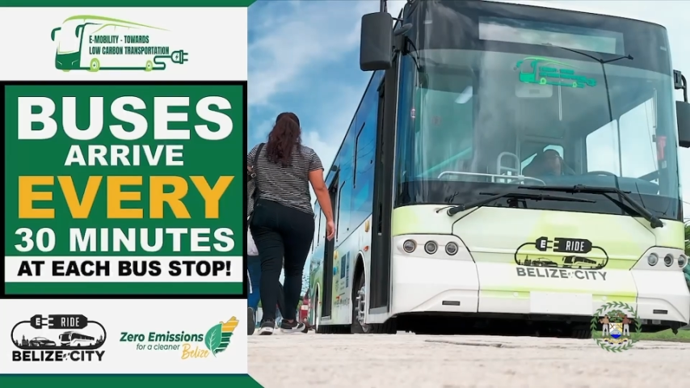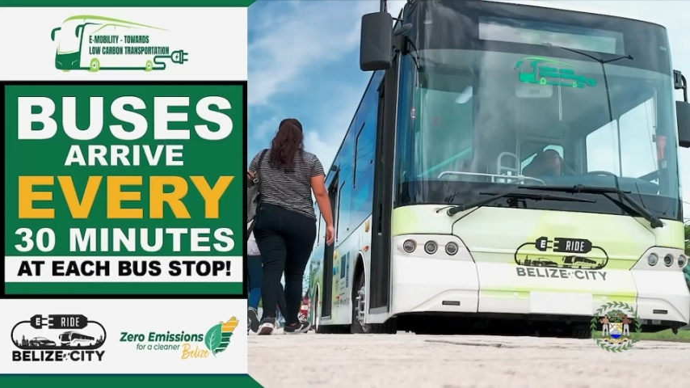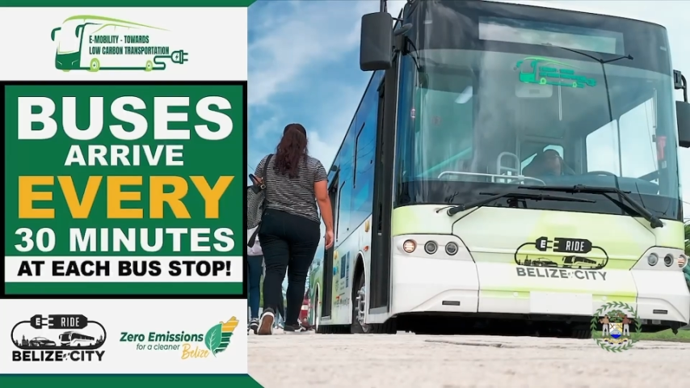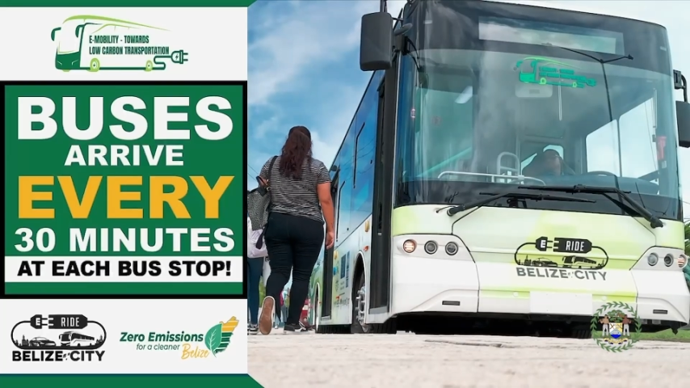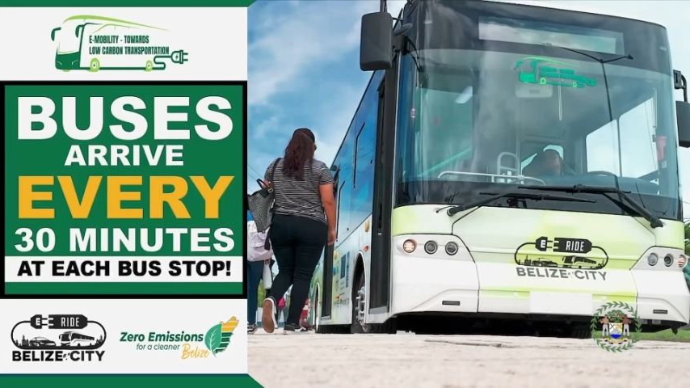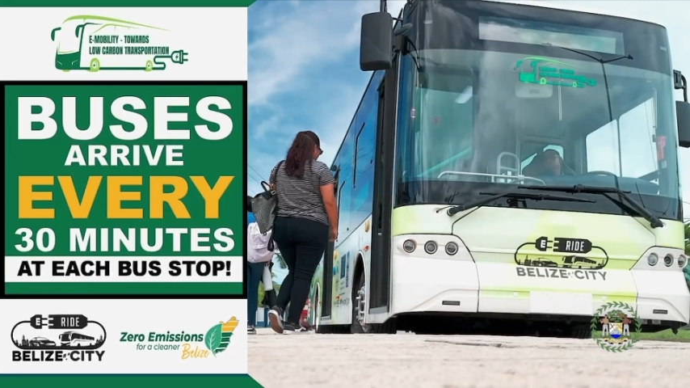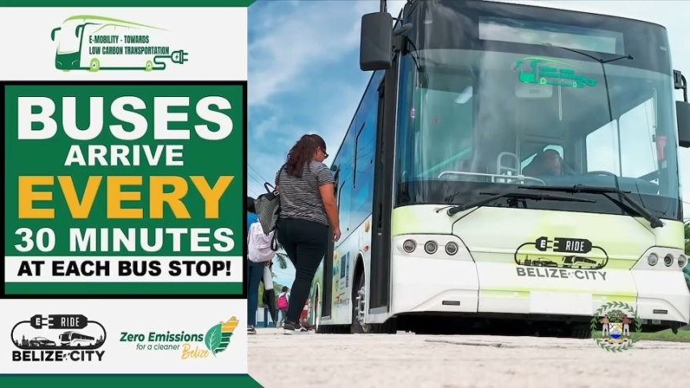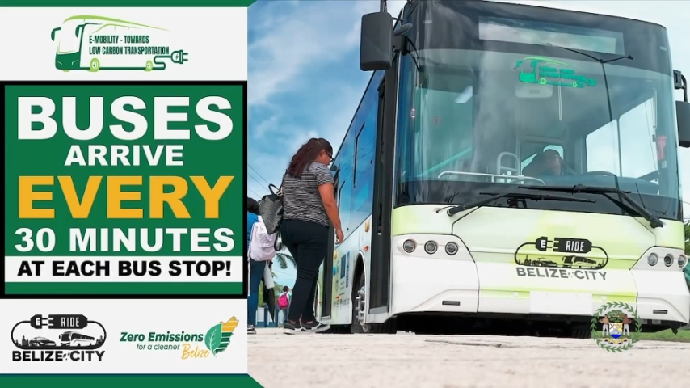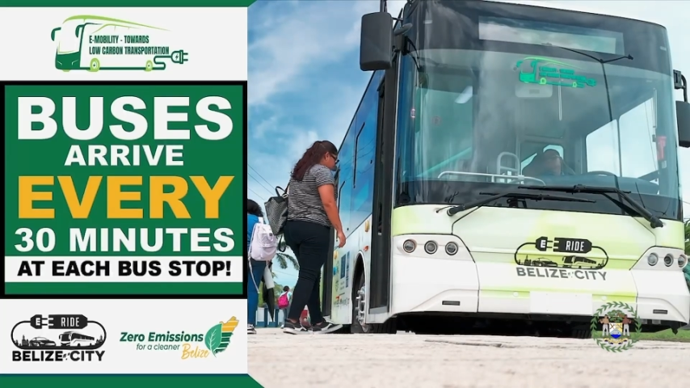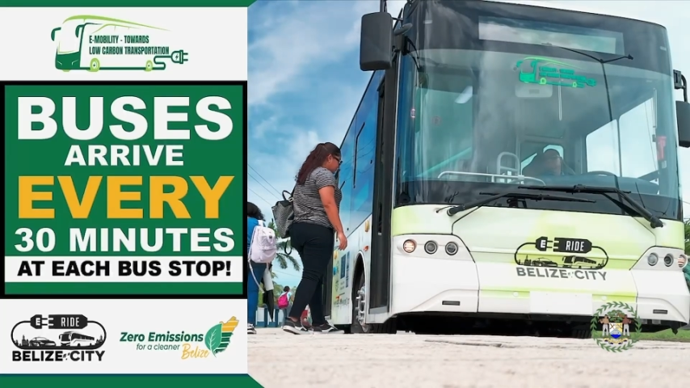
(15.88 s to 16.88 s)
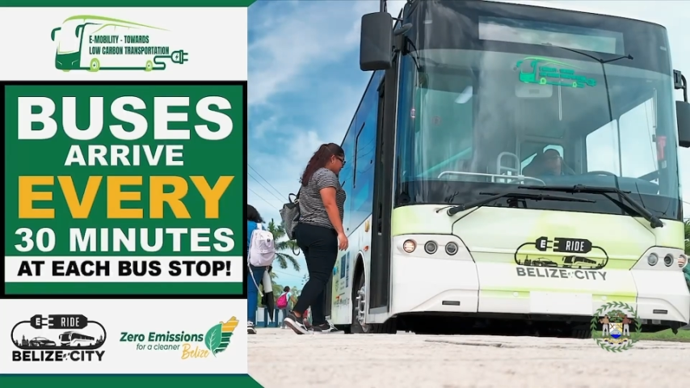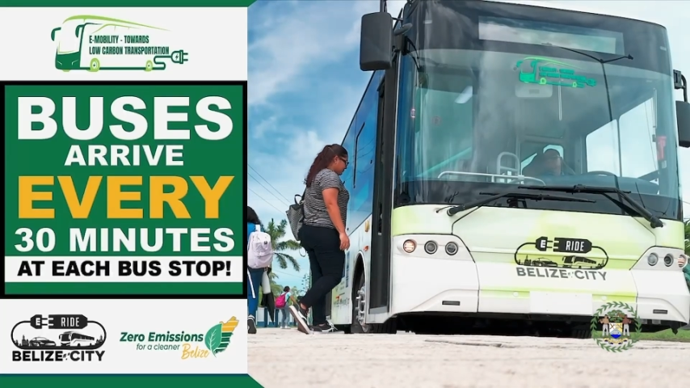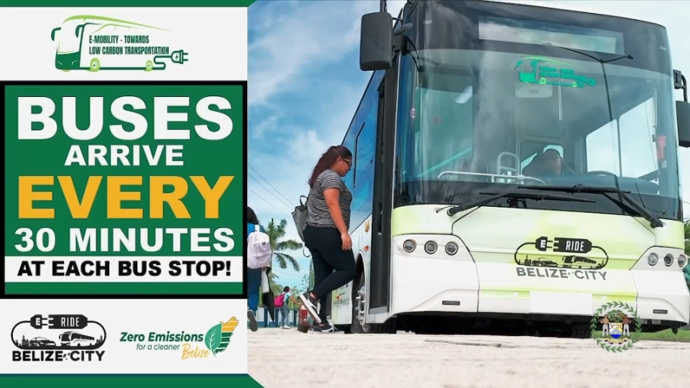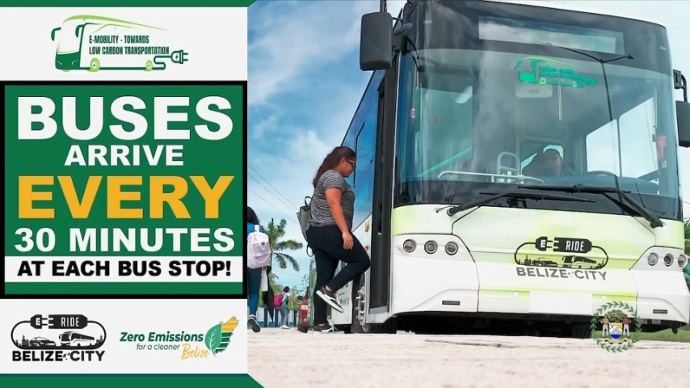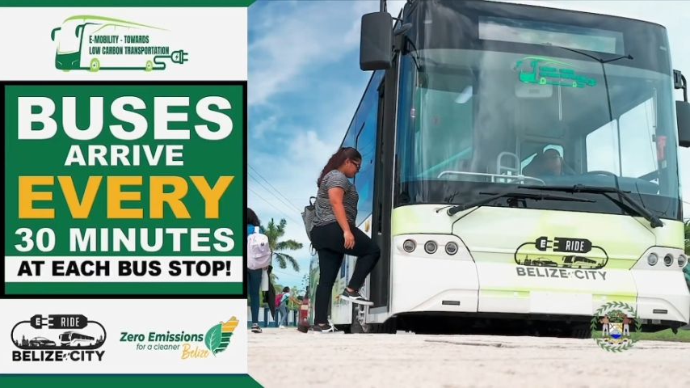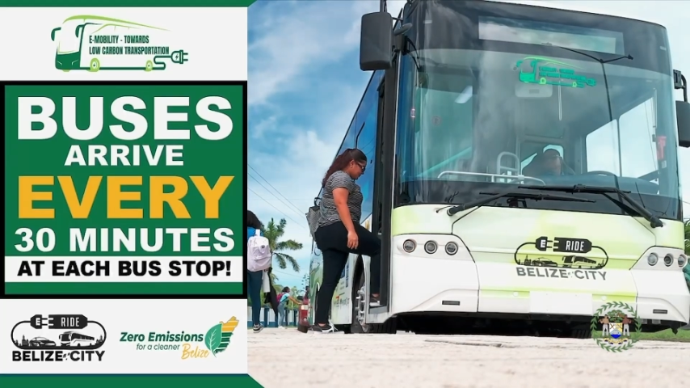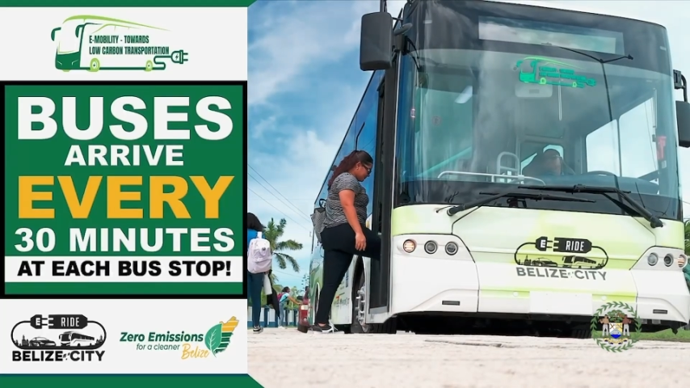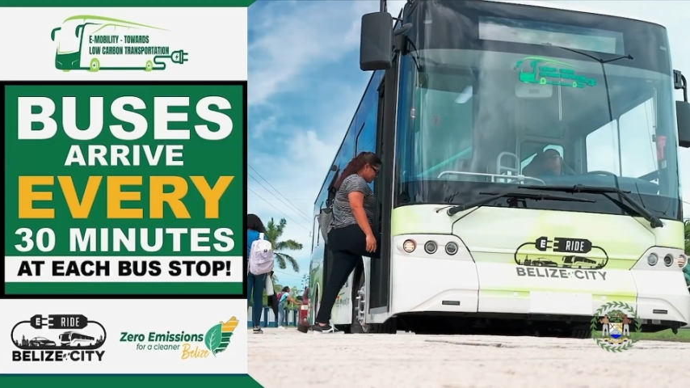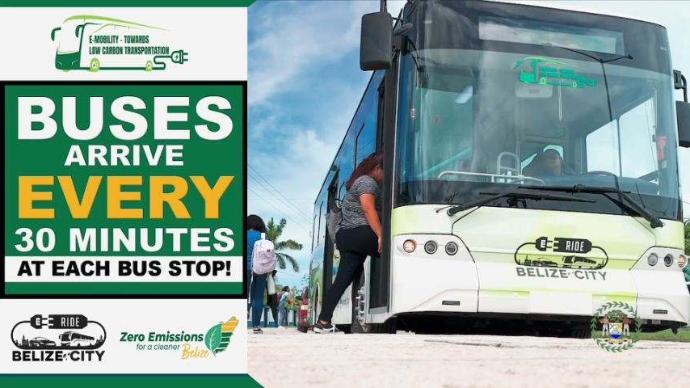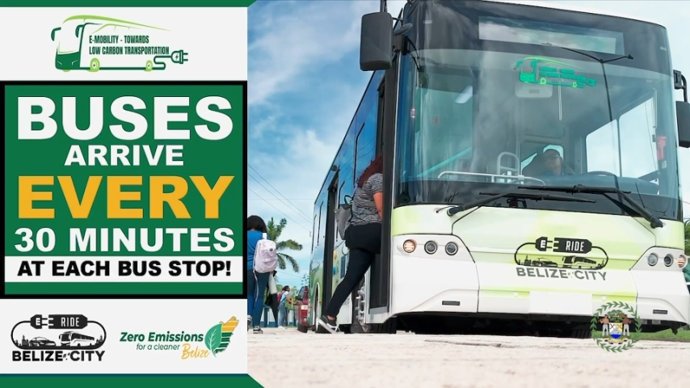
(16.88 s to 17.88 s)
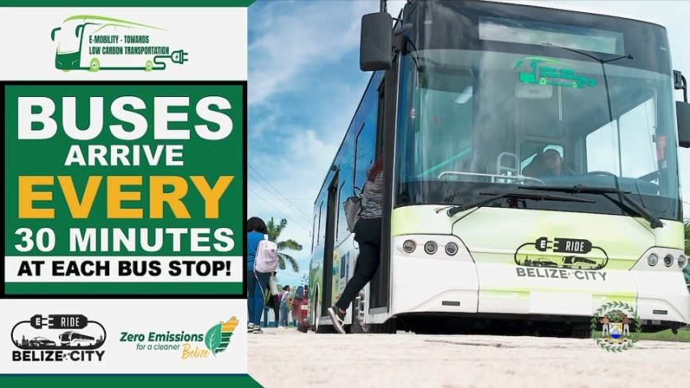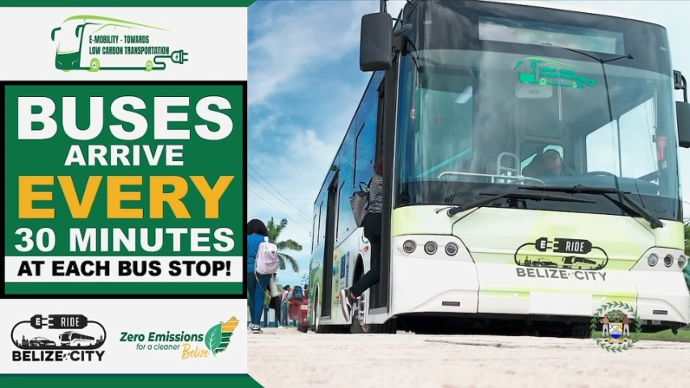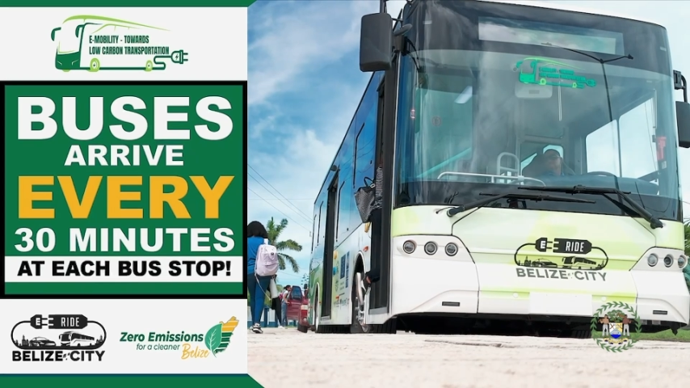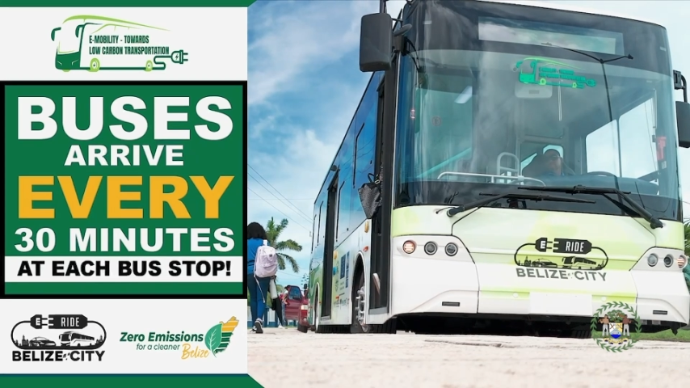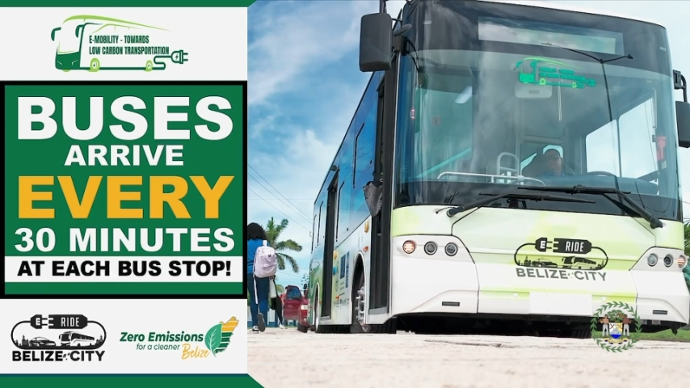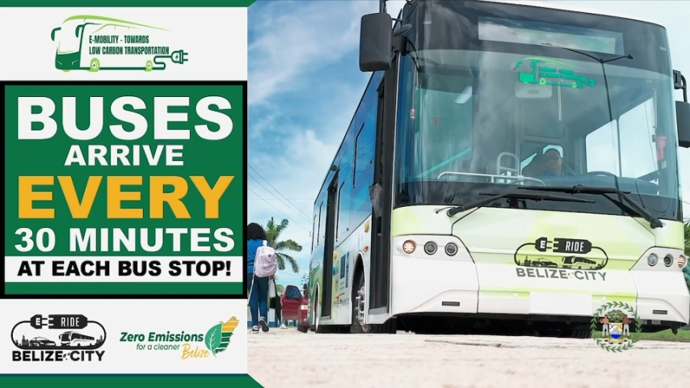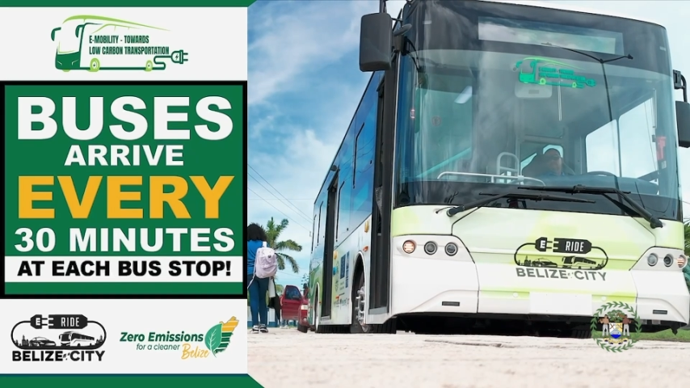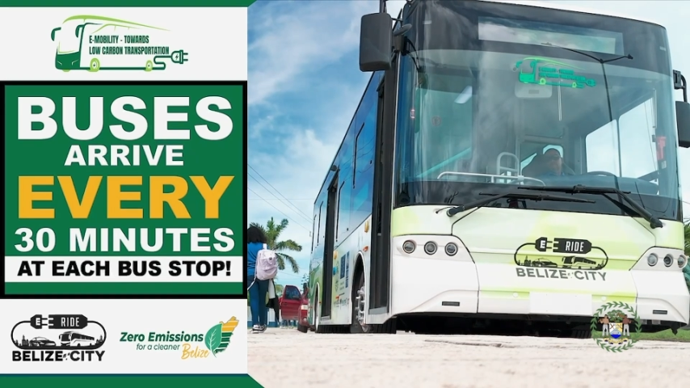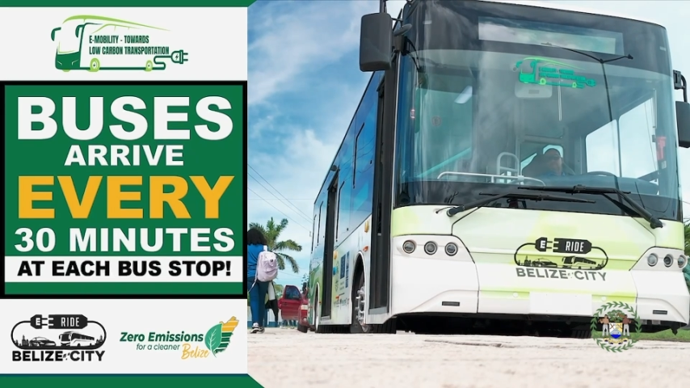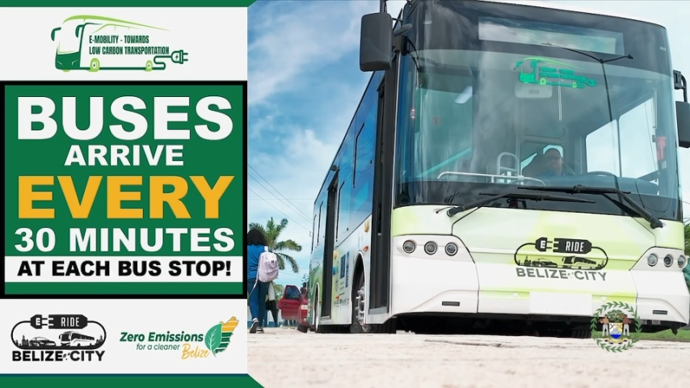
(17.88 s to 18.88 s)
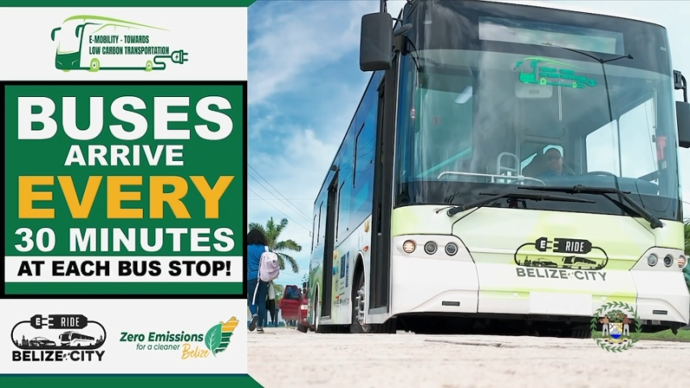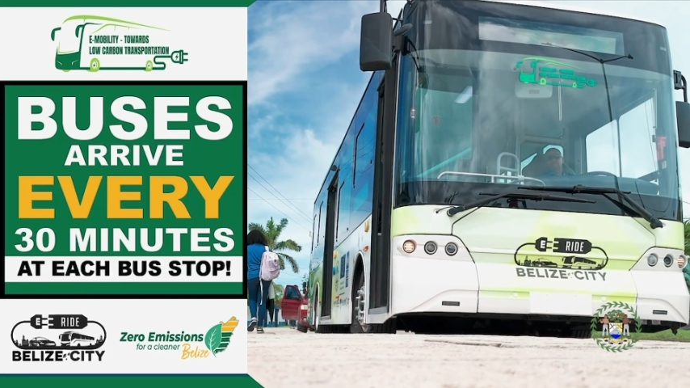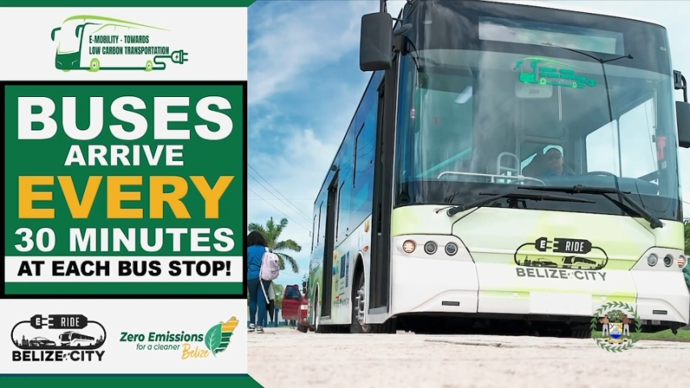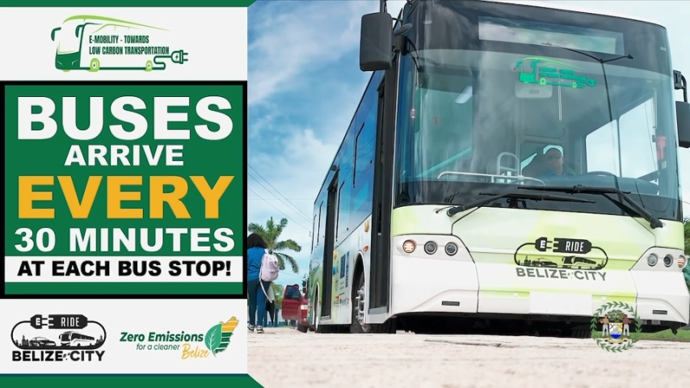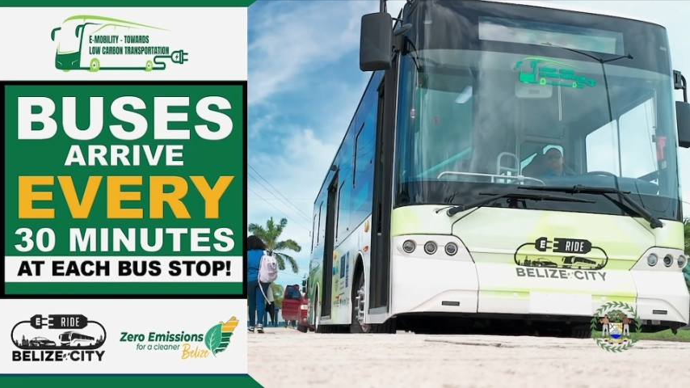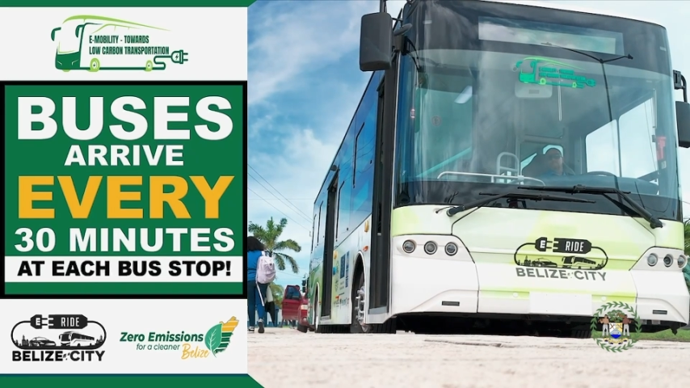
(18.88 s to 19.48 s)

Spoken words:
[unreadable: no face in view]